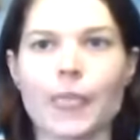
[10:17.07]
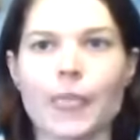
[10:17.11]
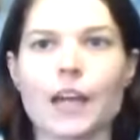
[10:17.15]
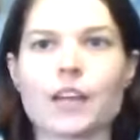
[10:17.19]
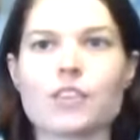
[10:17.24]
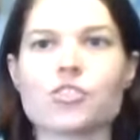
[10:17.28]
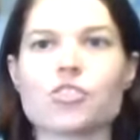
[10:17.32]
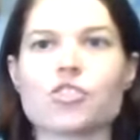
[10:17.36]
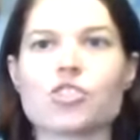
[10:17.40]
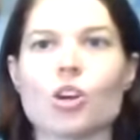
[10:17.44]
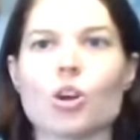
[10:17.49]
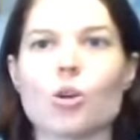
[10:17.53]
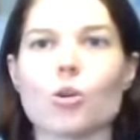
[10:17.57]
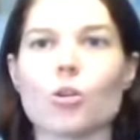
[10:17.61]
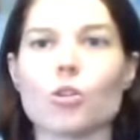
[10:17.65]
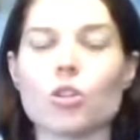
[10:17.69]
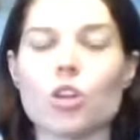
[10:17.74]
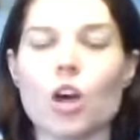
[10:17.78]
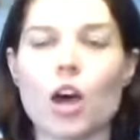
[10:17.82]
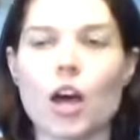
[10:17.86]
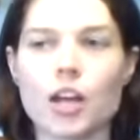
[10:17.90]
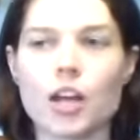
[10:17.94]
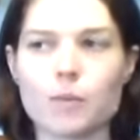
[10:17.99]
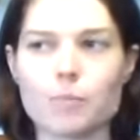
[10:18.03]
And so a
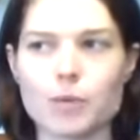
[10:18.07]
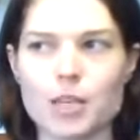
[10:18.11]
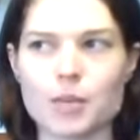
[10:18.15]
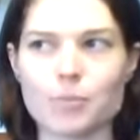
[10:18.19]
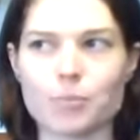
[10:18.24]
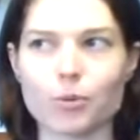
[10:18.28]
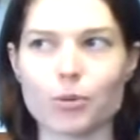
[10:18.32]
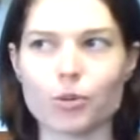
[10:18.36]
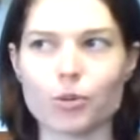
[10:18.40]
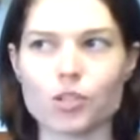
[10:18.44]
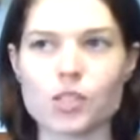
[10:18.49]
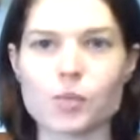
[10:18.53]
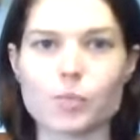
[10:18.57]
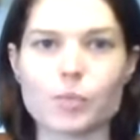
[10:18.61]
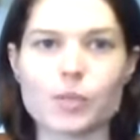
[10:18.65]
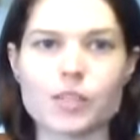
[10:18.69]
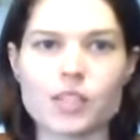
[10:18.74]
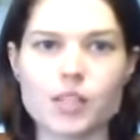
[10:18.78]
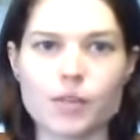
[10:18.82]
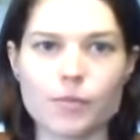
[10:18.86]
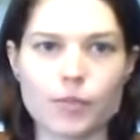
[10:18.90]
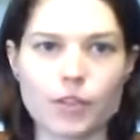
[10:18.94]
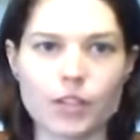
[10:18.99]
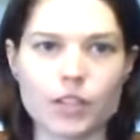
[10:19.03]
lot of people,
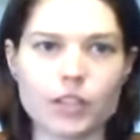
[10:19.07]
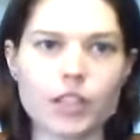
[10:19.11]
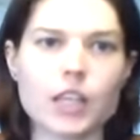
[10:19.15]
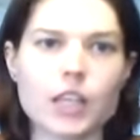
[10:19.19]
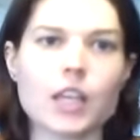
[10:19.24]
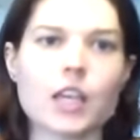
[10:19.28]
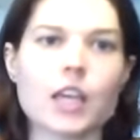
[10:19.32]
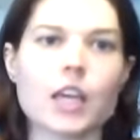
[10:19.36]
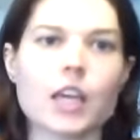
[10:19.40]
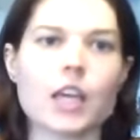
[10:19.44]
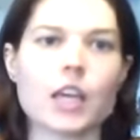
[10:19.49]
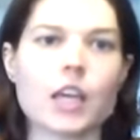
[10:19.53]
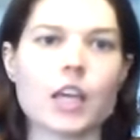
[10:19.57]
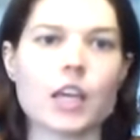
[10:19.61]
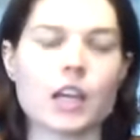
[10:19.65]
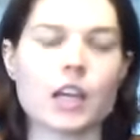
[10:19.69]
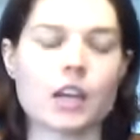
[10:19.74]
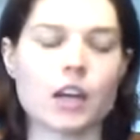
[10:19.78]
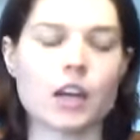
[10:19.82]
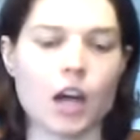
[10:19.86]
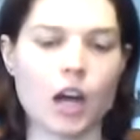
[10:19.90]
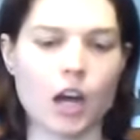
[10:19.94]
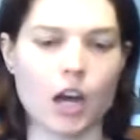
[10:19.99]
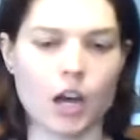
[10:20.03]
specifically in
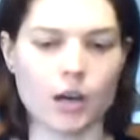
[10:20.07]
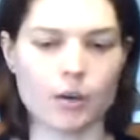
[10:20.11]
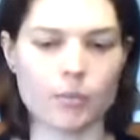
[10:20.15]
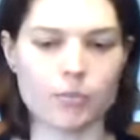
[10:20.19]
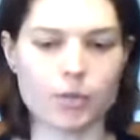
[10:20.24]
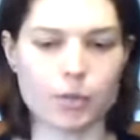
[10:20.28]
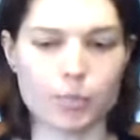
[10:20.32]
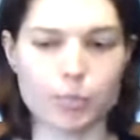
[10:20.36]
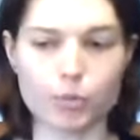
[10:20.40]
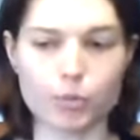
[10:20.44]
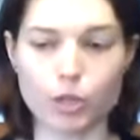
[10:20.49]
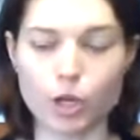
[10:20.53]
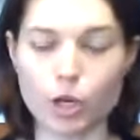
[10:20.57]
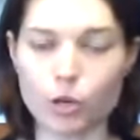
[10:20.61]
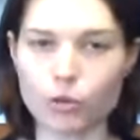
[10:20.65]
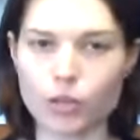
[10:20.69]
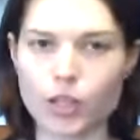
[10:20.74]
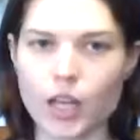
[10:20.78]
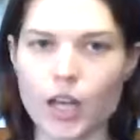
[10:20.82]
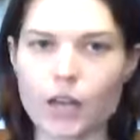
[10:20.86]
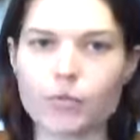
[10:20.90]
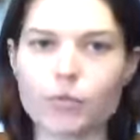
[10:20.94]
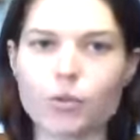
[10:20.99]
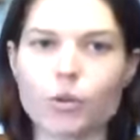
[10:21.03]
the pro
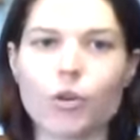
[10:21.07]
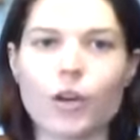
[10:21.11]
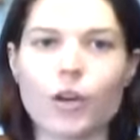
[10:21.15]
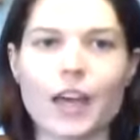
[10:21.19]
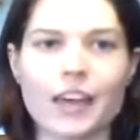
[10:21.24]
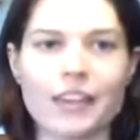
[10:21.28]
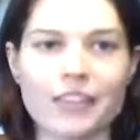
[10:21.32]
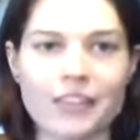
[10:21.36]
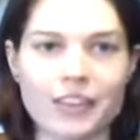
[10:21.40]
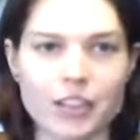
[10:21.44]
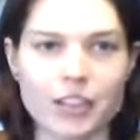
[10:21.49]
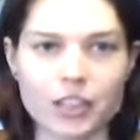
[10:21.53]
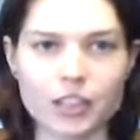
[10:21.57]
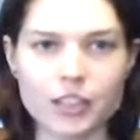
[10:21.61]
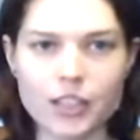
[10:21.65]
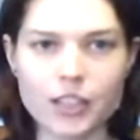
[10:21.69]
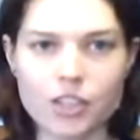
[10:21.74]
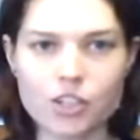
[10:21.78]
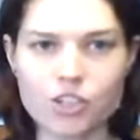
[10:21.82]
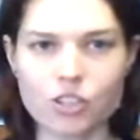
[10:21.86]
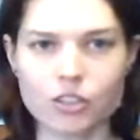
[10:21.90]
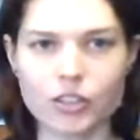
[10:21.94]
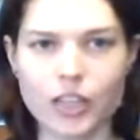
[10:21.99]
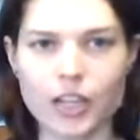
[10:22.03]
level and the
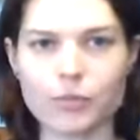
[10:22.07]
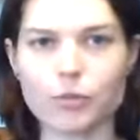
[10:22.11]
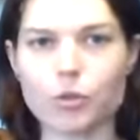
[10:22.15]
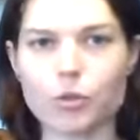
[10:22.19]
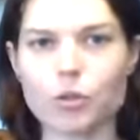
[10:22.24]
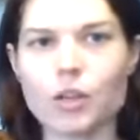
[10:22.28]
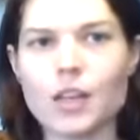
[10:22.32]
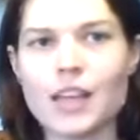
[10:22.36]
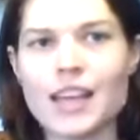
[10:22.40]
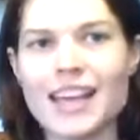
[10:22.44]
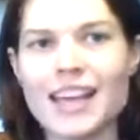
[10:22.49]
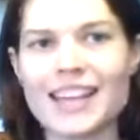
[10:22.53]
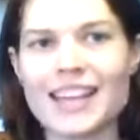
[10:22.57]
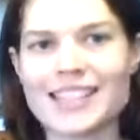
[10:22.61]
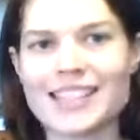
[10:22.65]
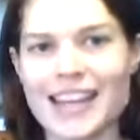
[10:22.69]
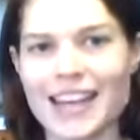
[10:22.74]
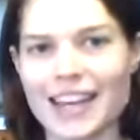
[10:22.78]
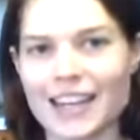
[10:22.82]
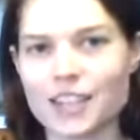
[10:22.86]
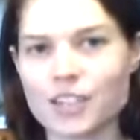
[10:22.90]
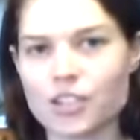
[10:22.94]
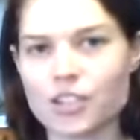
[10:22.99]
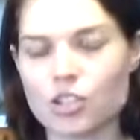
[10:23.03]
collegiate level,
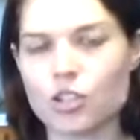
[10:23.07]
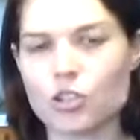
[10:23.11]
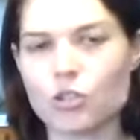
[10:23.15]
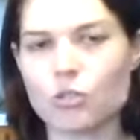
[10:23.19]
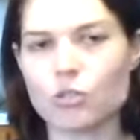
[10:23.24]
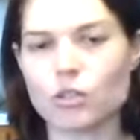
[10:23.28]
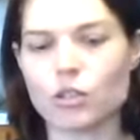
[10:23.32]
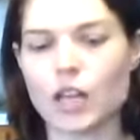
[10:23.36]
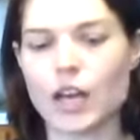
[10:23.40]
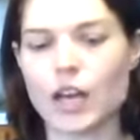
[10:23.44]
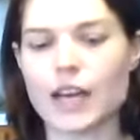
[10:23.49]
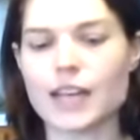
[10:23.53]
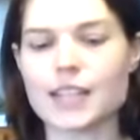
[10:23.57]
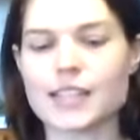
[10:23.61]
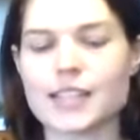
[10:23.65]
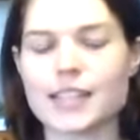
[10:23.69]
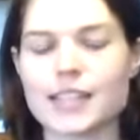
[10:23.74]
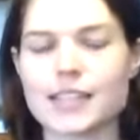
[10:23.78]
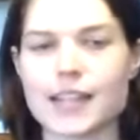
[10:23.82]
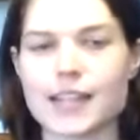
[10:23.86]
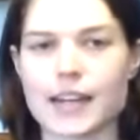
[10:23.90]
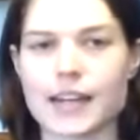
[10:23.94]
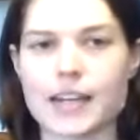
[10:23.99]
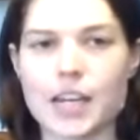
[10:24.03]
tend to utilize the
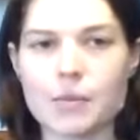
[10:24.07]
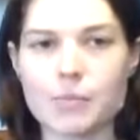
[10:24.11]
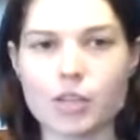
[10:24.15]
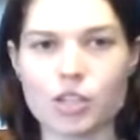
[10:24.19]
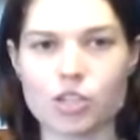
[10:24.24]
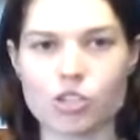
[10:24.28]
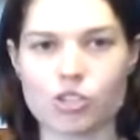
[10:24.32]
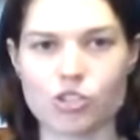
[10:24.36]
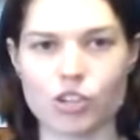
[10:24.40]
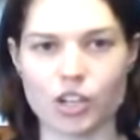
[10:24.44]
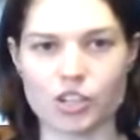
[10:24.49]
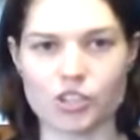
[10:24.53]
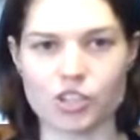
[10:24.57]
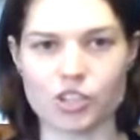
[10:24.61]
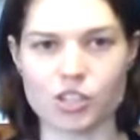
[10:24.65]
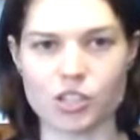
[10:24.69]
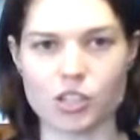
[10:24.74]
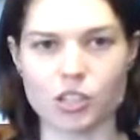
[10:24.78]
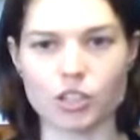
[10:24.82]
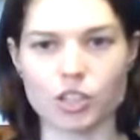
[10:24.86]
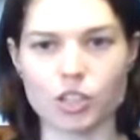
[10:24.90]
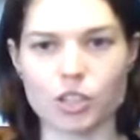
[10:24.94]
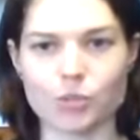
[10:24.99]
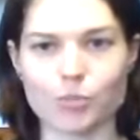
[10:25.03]
dynamic stretches
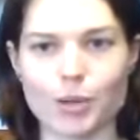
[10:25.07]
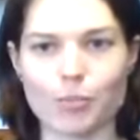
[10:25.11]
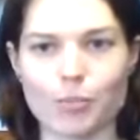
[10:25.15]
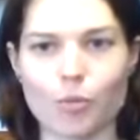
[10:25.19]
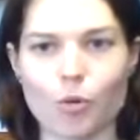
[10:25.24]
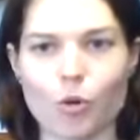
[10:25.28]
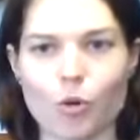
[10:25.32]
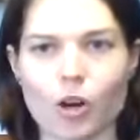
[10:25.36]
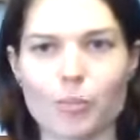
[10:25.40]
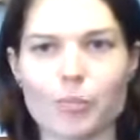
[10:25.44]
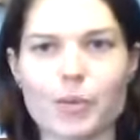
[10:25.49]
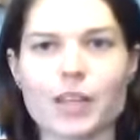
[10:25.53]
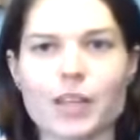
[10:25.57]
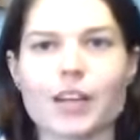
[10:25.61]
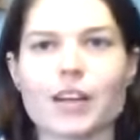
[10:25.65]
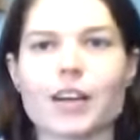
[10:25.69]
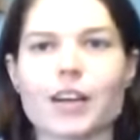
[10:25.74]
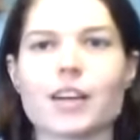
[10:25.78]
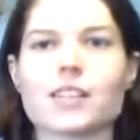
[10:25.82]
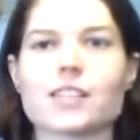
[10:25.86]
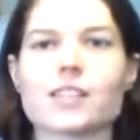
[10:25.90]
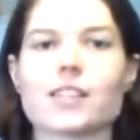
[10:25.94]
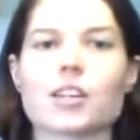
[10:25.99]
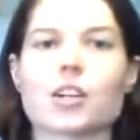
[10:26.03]
a little bit more
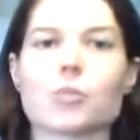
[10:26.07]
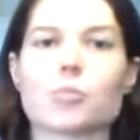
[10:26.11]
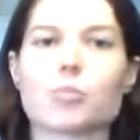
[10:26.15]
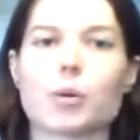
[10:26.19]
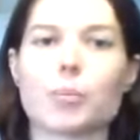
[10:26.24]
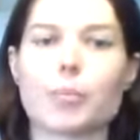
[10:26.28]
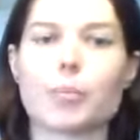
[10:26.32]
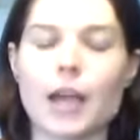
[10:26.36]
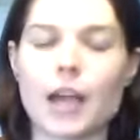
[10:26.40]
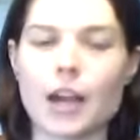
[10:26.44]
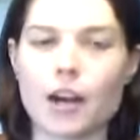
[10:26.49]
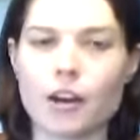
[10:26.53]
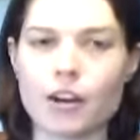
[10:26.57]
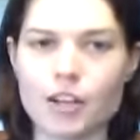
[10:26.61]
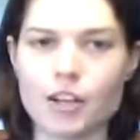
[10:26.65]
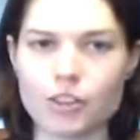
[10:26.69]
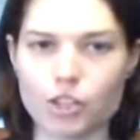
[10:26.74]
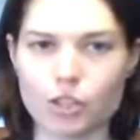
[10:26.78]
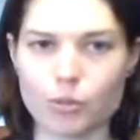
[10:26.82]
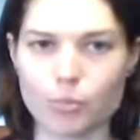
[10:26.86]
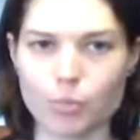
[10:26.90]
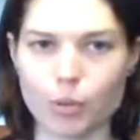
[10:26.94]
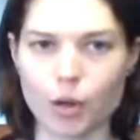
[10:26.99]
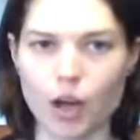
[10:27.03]
because they're preparing
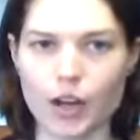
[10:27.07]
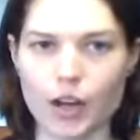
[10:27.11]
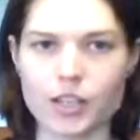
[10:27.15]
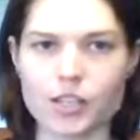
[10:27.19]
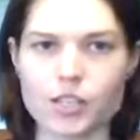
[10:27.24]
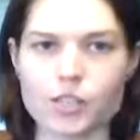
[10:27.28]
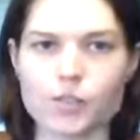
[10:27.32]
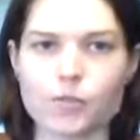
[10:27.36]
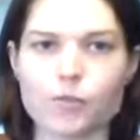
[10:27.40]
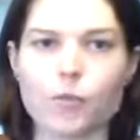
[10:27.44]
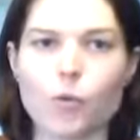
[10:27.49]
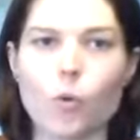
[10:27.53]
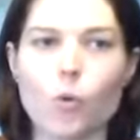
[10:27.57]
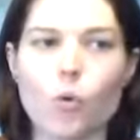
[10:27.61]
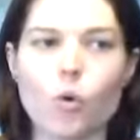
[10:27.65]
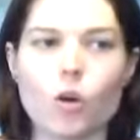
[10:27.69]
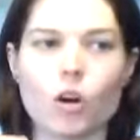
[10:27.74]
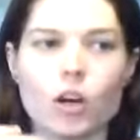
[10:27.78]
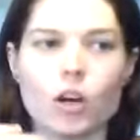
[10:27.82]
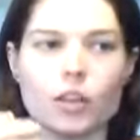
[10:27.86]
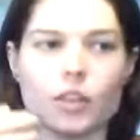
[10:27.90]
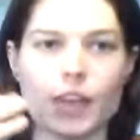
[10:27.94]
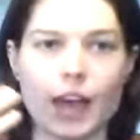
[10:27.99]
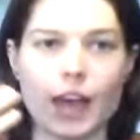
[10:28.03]
their bodies
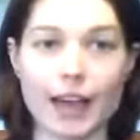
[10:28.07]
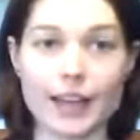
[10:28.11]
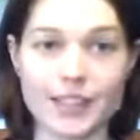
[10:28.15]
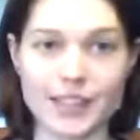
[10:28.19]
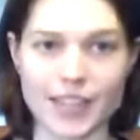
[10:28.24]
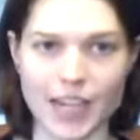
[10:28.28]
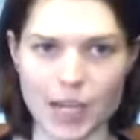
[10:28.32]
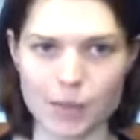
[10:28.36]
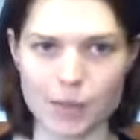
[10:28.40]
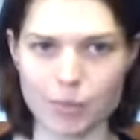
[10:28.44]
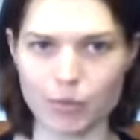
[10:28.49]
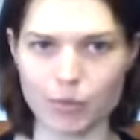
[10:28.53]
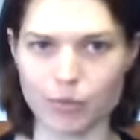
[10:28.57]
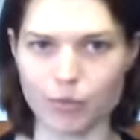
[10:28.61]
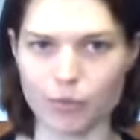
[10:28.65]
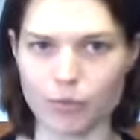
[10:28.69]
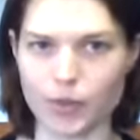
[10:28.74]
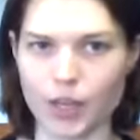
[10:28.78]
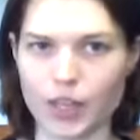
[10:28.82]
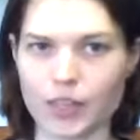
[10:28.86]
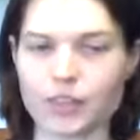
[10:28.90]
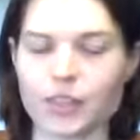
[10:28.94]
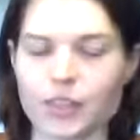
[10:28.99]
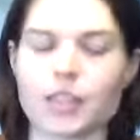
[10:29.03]
for that type of
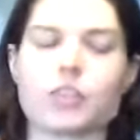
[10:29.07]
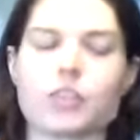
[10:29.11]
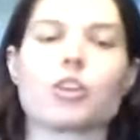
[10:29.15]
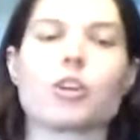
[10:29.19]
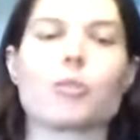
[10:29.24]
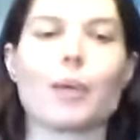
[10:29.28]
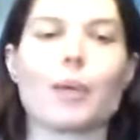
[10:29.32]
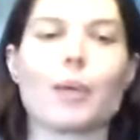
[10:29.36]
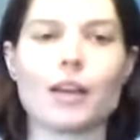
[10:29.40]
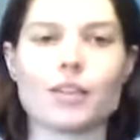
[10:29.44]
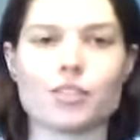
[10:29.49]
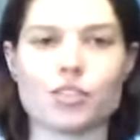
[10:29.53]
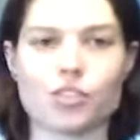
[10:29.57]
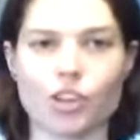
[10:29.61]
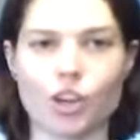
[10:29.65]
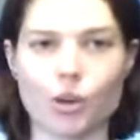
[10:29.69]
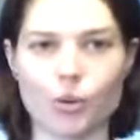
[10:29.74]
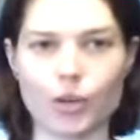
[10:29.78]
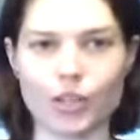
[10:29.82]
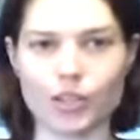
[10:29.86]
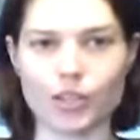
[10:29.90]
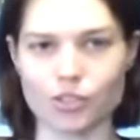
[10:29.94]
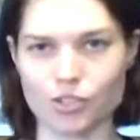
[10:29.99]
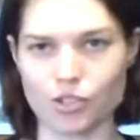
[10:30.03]
event that they're about to go
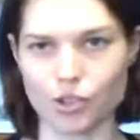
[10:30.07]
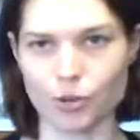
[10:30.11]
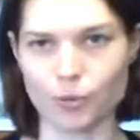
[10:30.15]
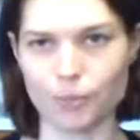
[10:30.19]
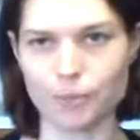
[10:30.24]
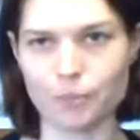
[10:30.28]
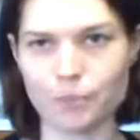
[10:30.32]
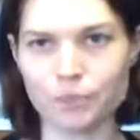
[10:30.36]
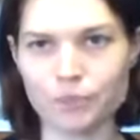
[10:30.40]
into.